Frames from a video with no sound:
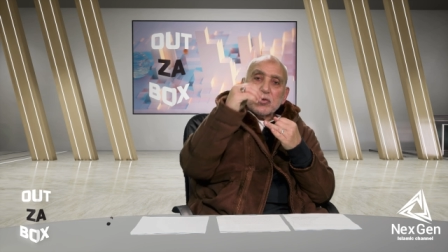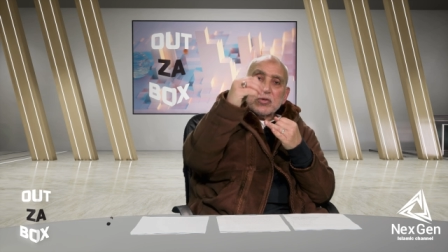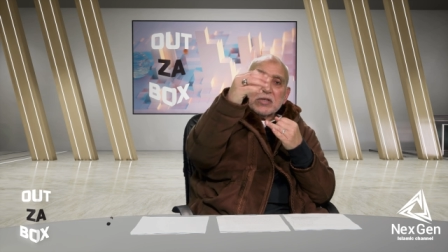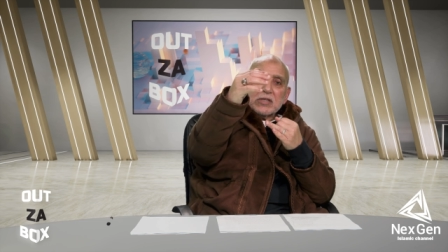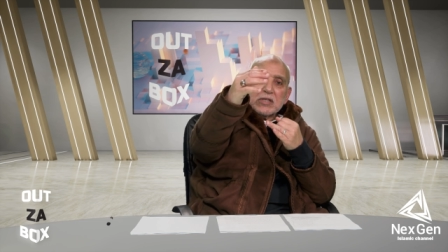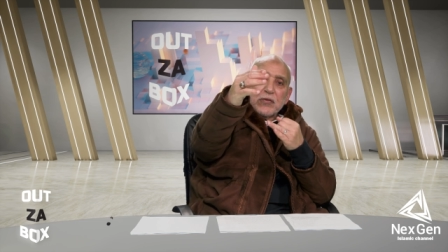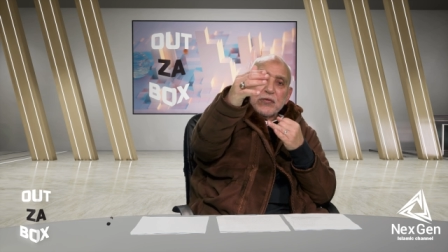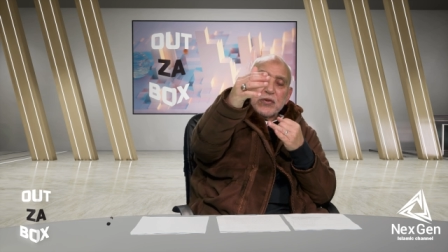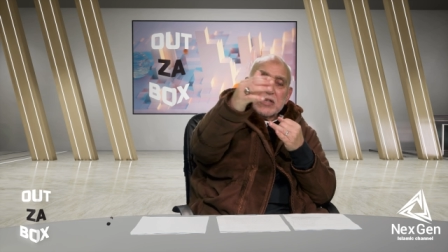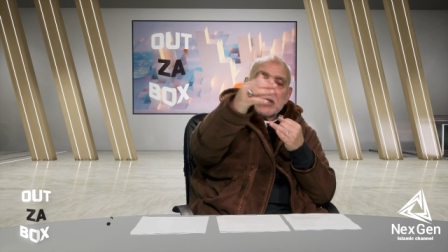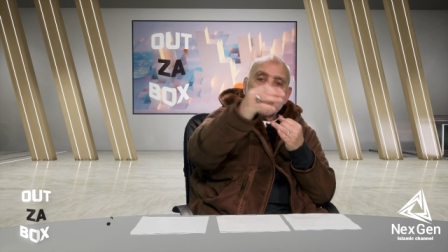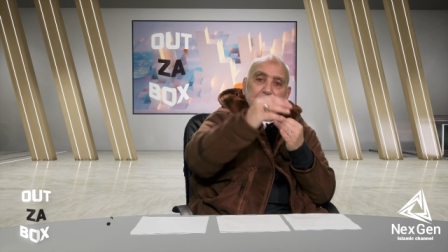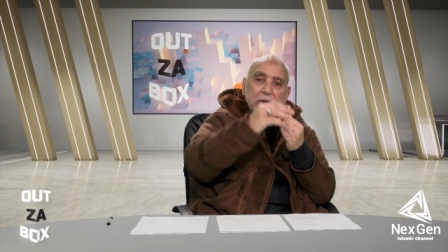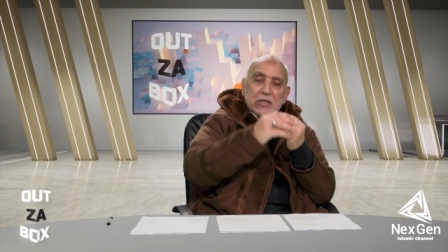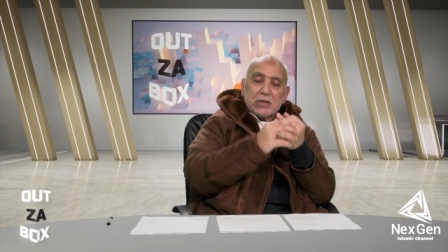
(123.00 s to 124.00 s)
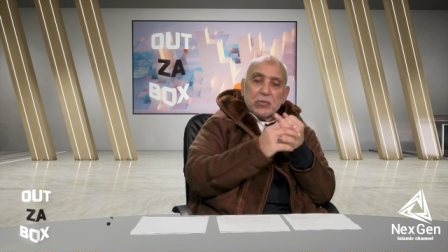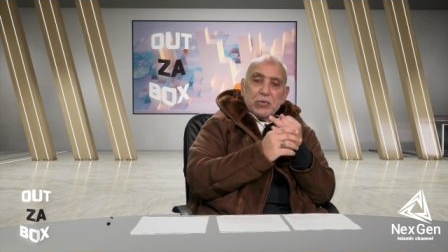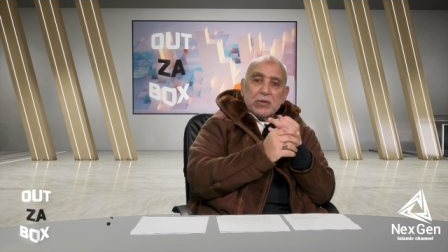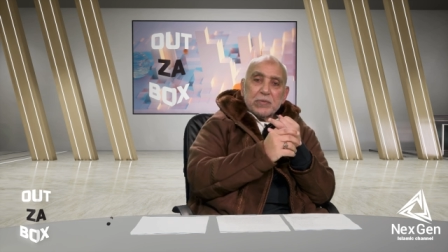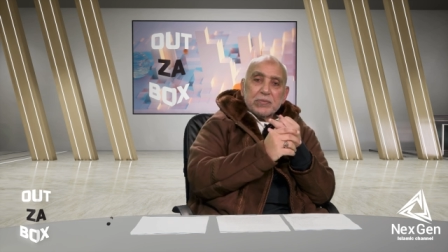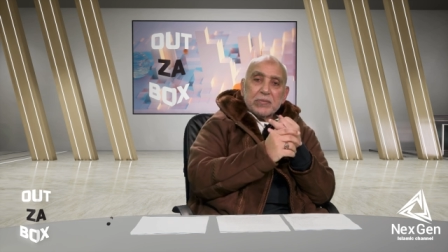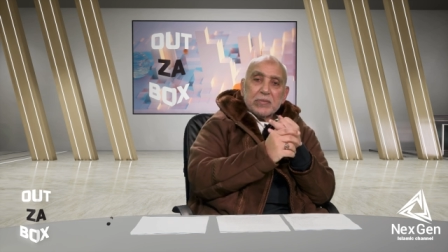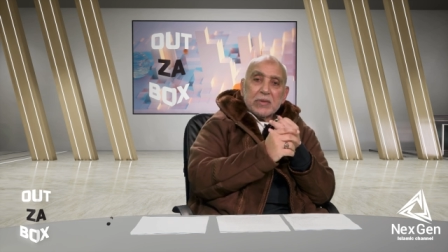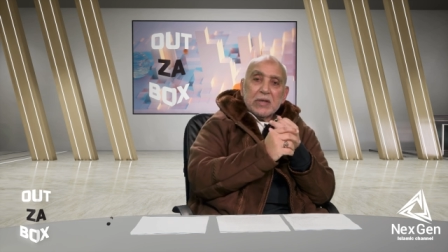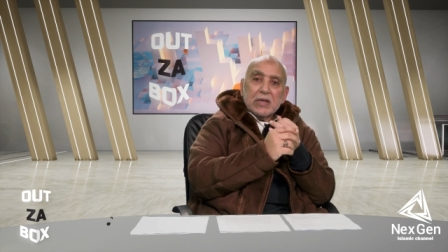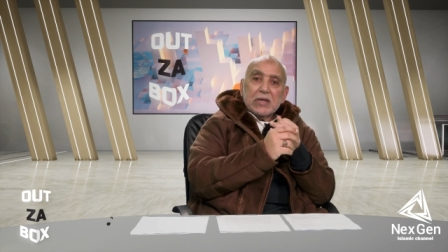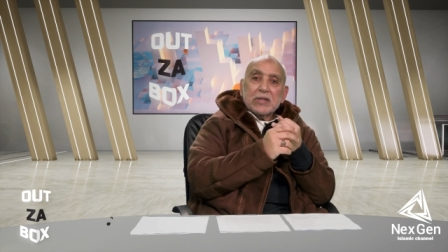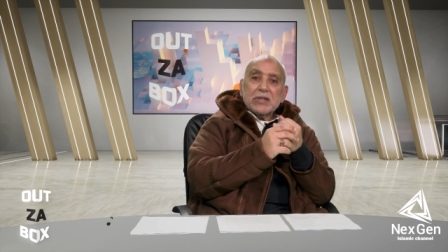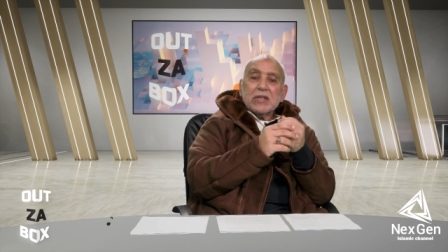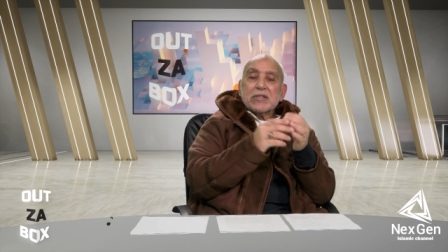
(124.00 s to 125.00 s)
go to see the first principle,
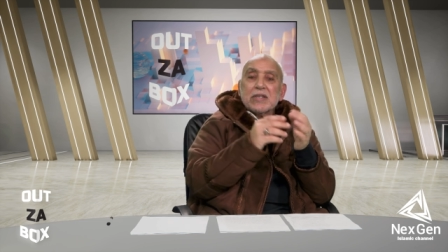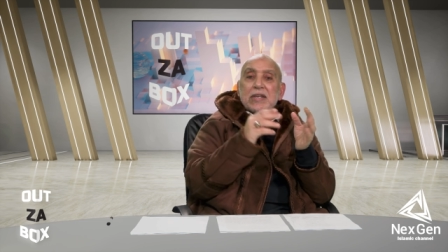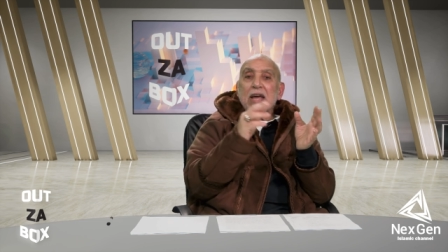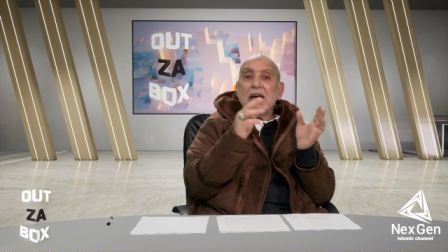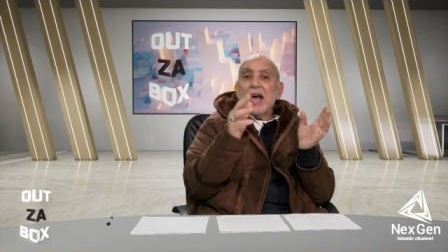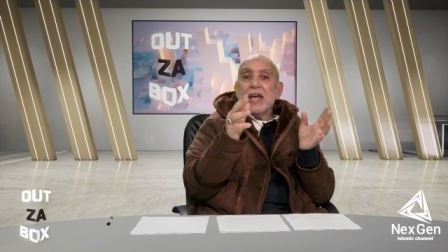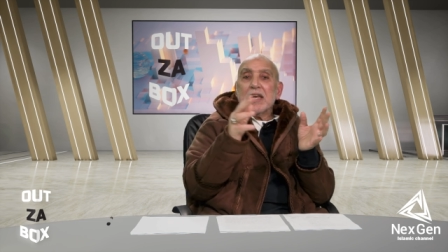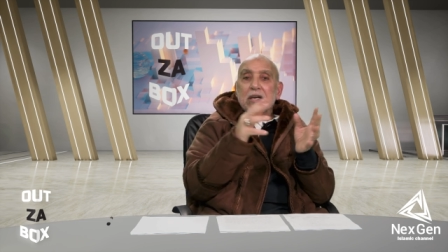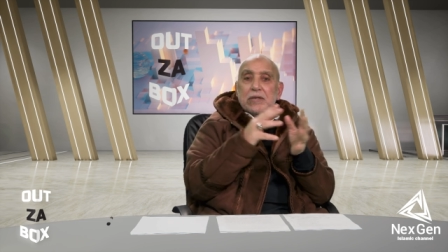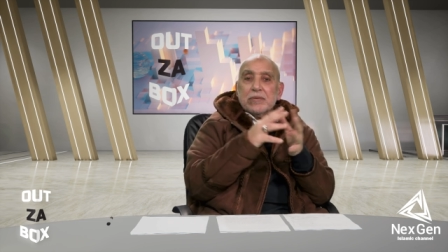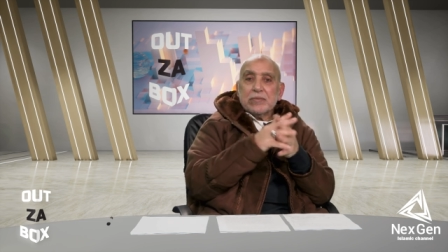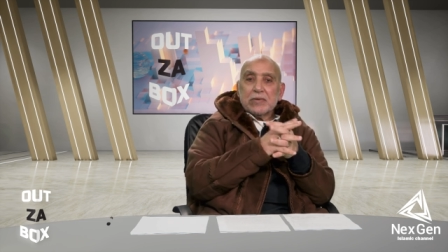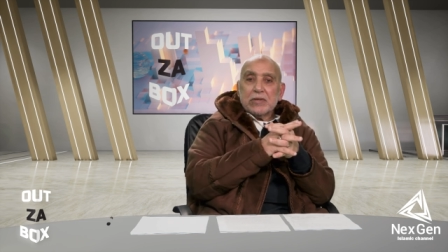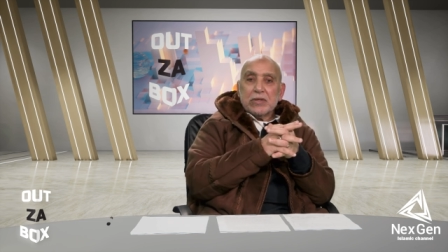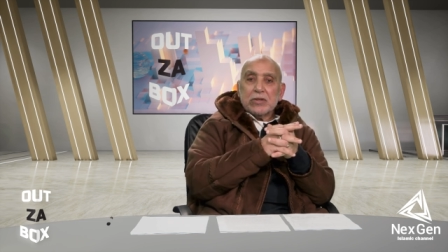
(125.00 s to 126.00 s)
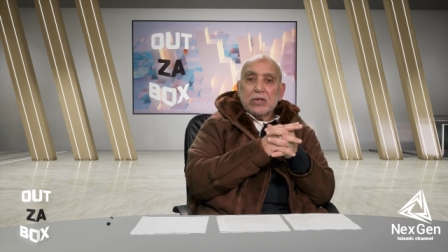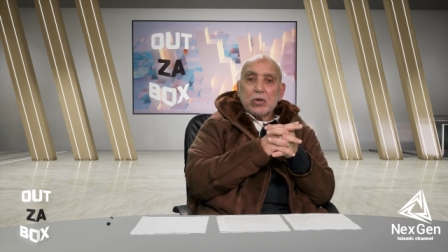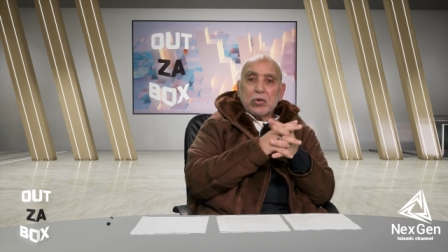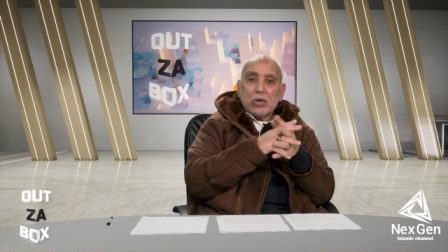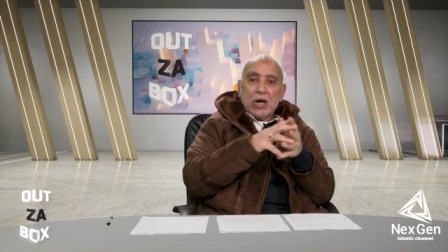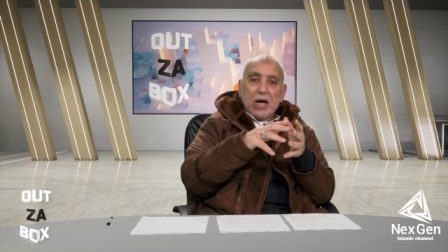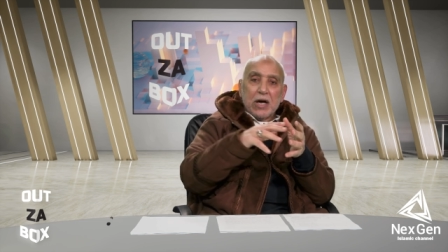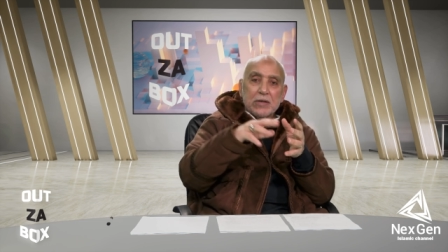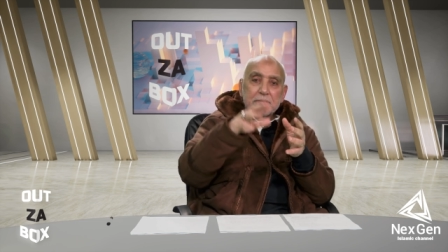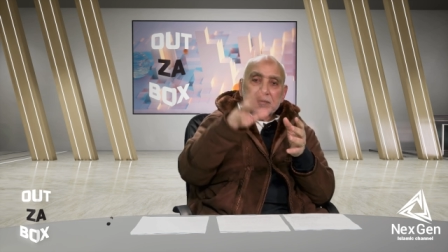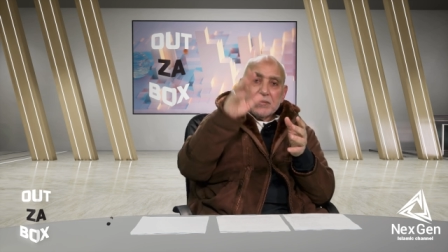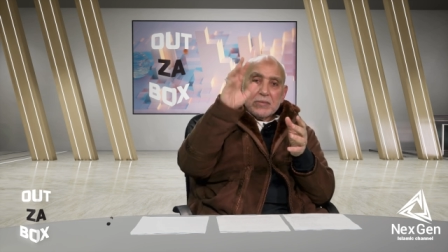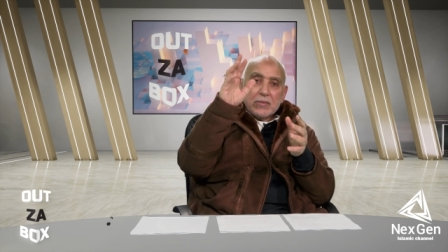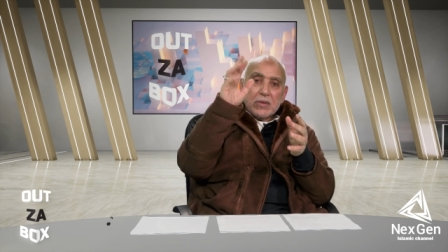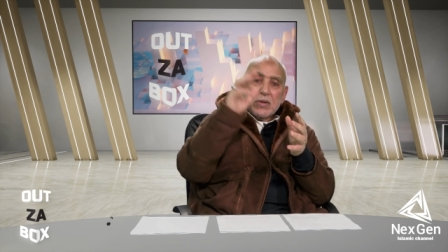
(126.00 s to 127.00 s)
there's an ayah in the
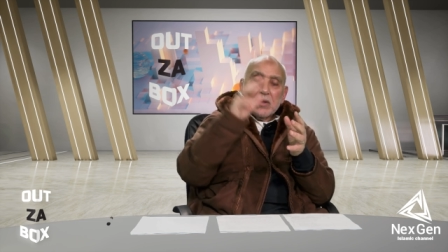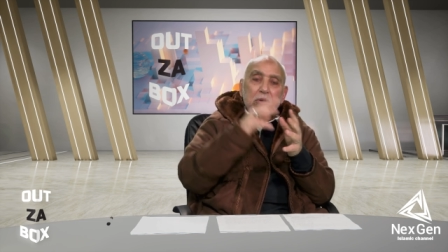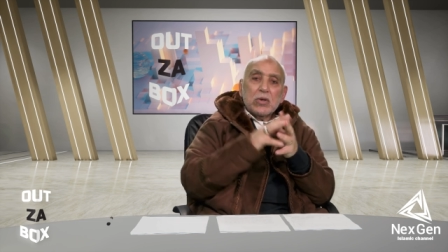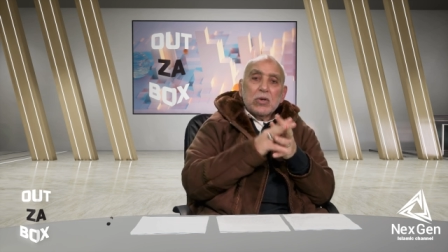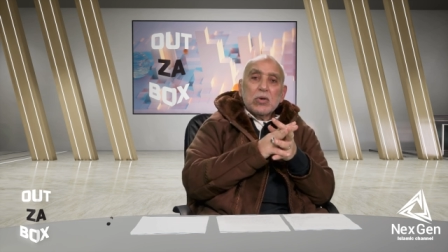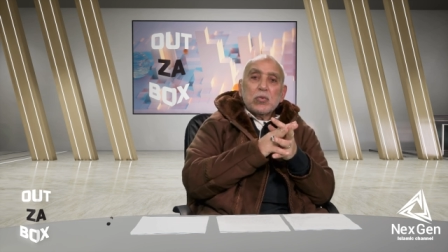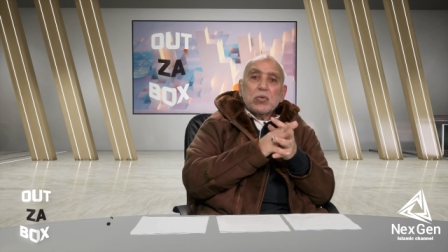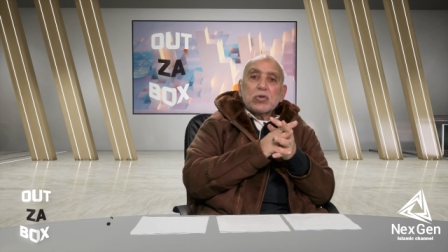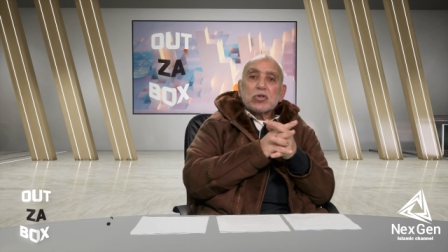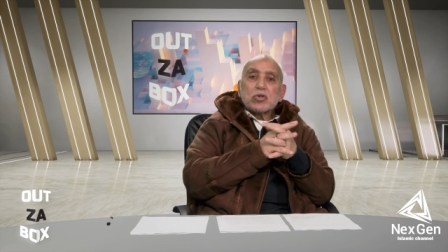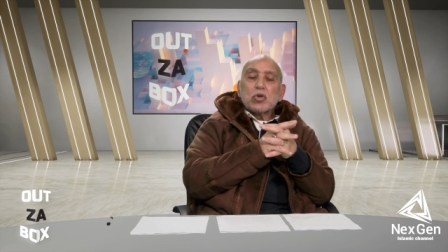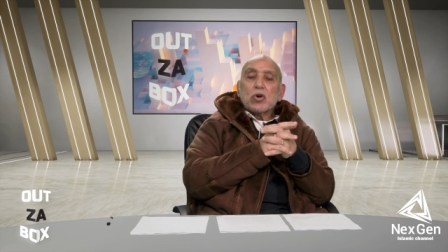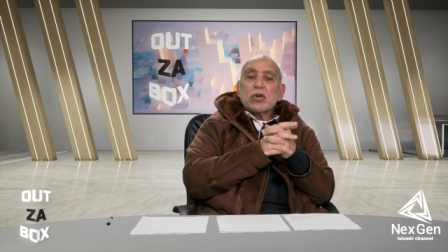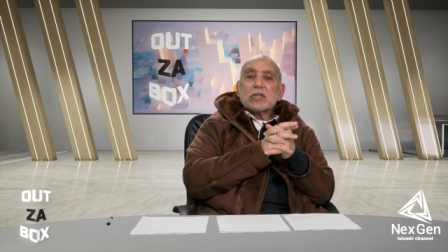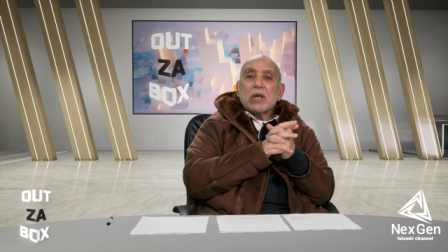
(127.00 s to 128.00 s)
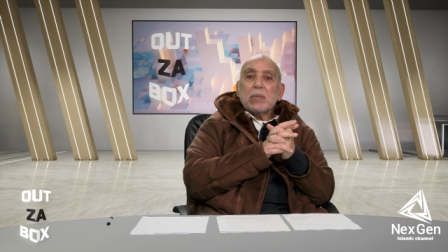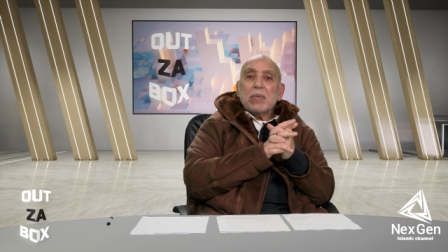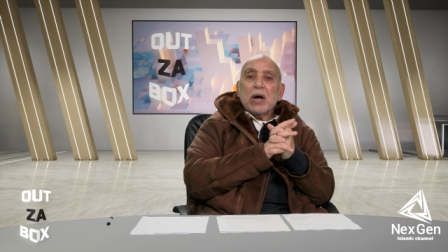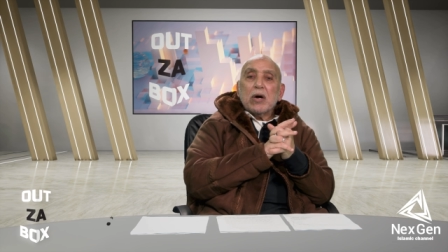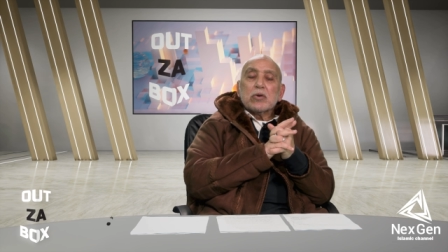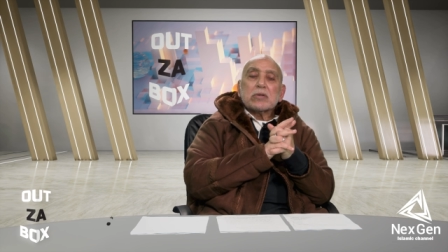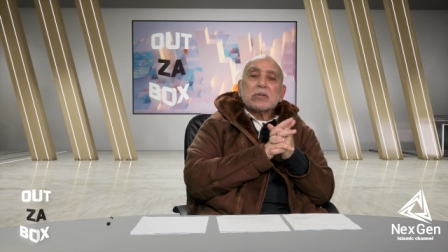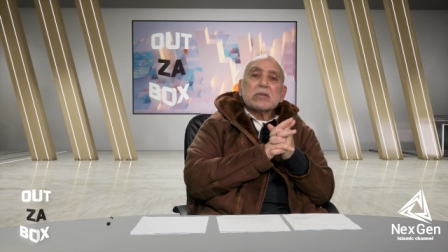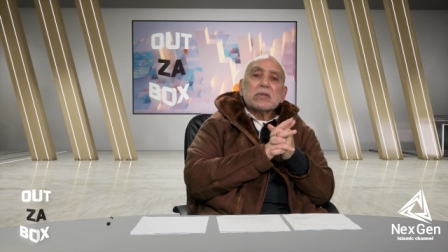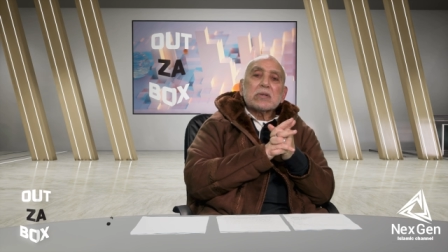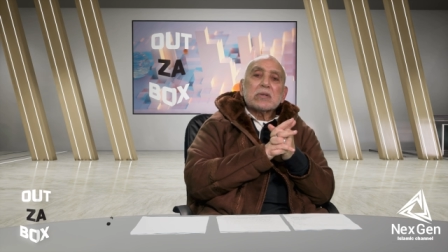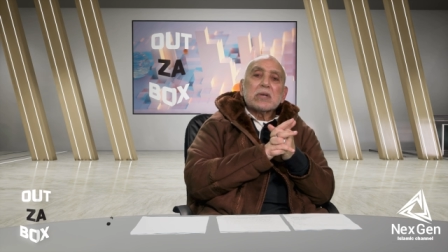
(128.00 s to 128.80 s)
Quran which talks about